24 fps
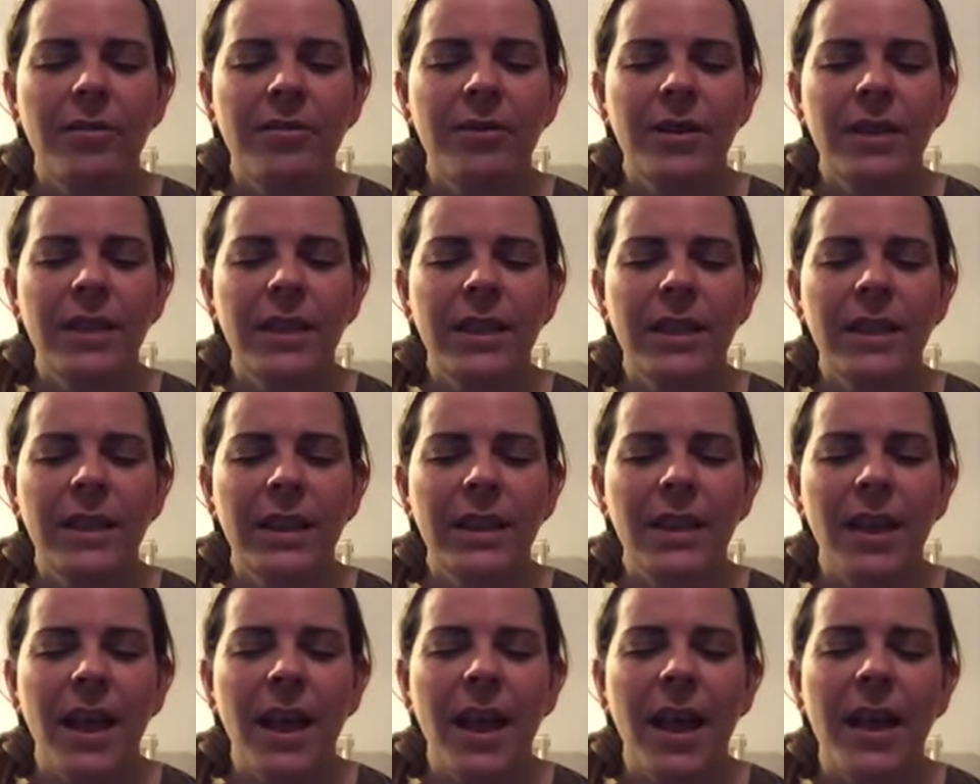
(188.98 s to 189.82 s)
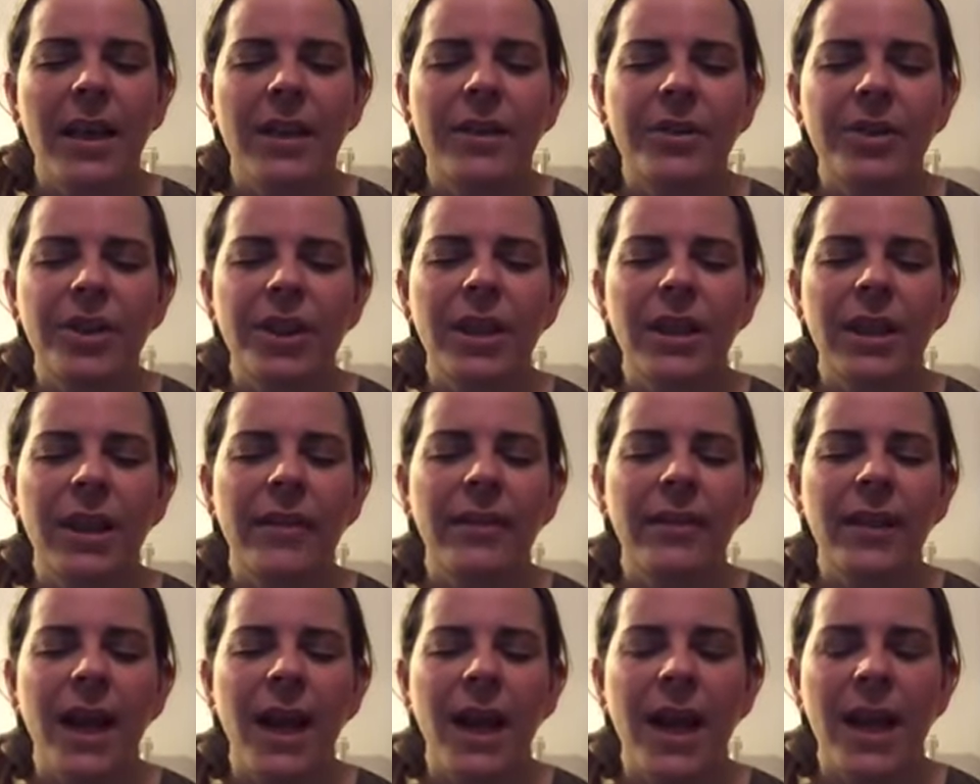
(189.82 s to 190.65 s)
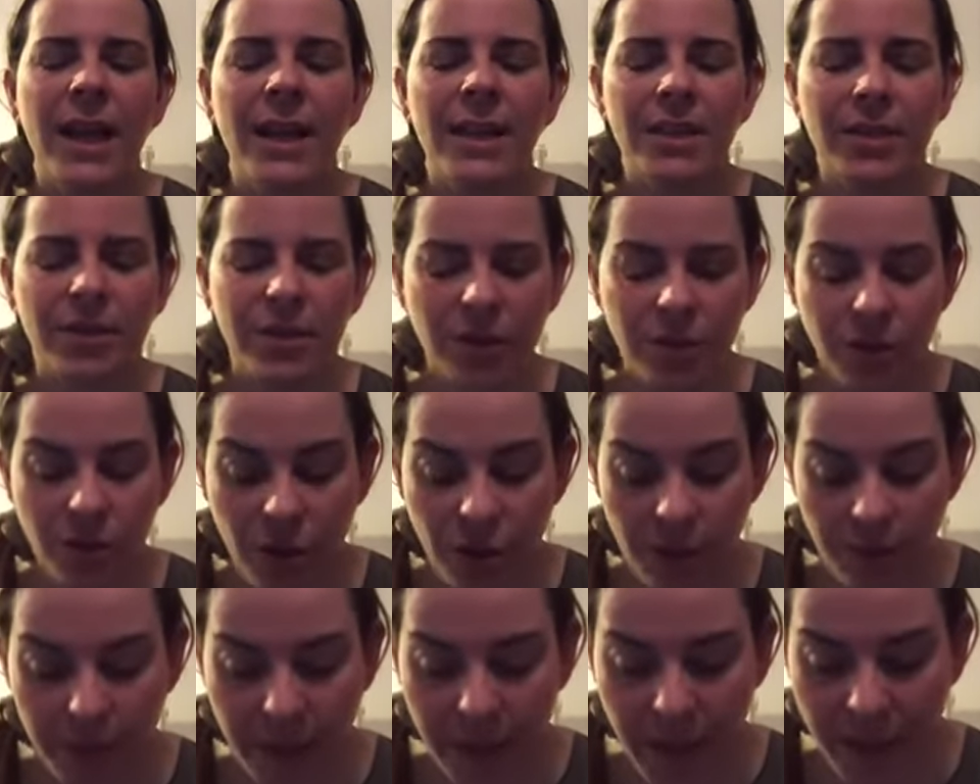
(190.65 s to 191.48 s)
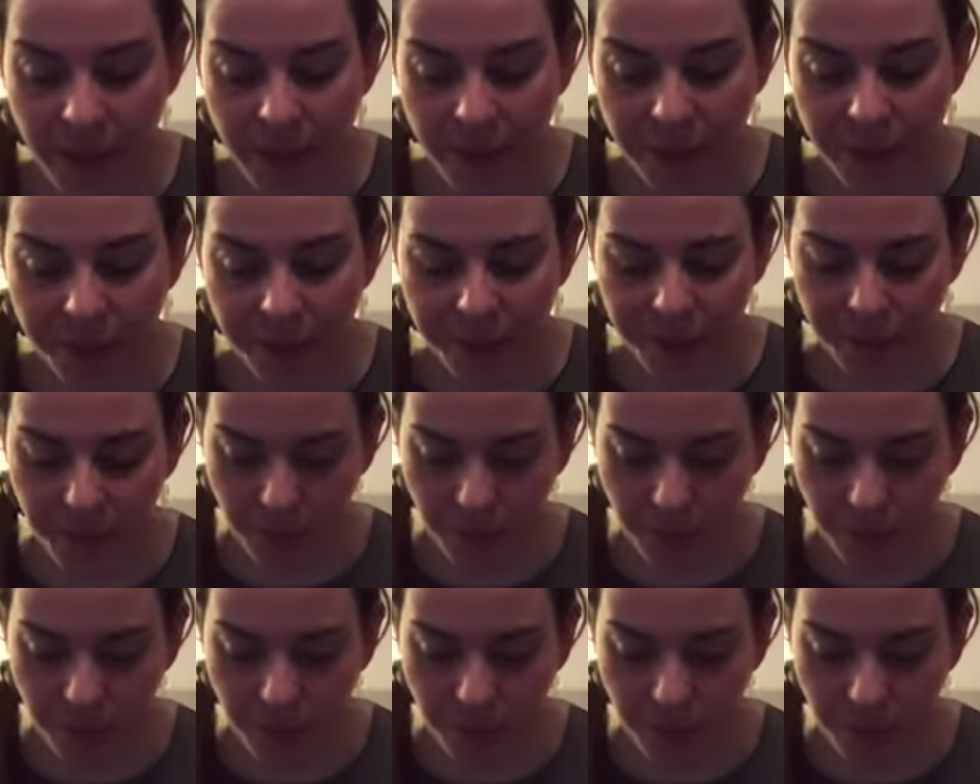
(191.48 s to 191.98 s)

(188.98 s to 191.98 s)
Releasing that energy, allowing the hands to drop down.